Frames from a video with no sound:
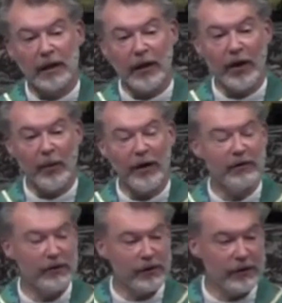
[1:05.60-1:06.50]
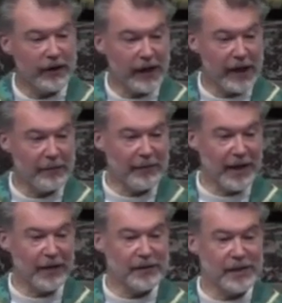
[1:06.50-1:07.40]
Now, I want you to know that I am
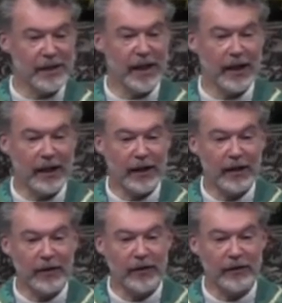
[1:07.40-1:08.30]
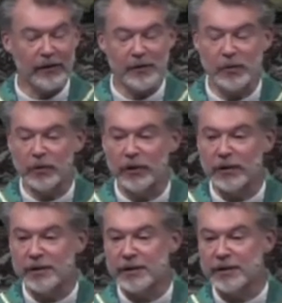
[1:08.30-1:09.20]
about to say these
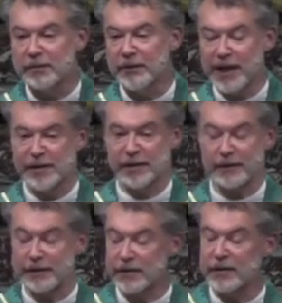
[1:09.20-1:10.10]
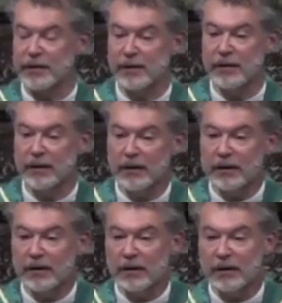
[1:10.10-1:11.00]
words in the presence
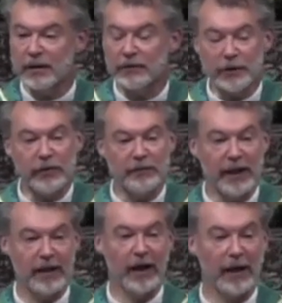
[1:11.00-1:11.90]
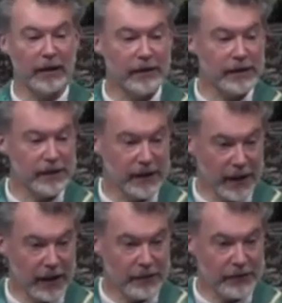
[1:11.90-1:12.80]
of uh, two of my colleagues in the
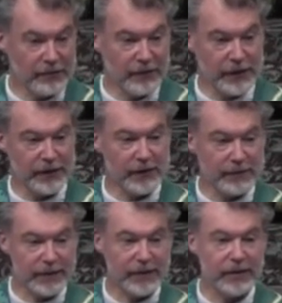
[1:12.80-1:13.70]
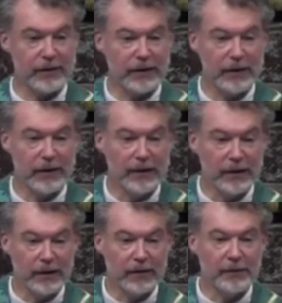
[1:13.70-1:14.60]
House of Bishops,
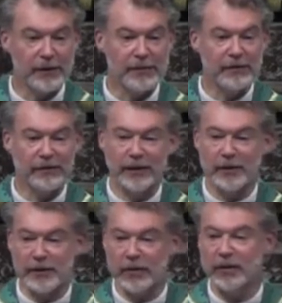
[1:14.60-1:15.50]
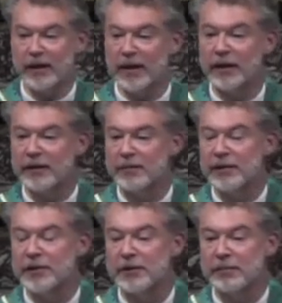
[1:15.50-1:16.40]
the Bishop of Arizona and the
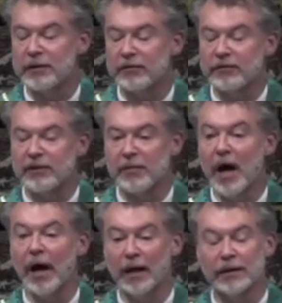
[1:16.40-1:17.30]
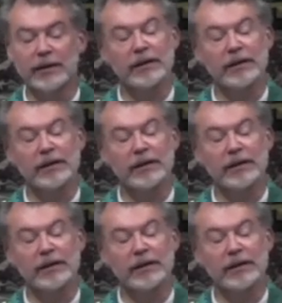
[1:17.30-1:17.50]
Bishop of Vermont.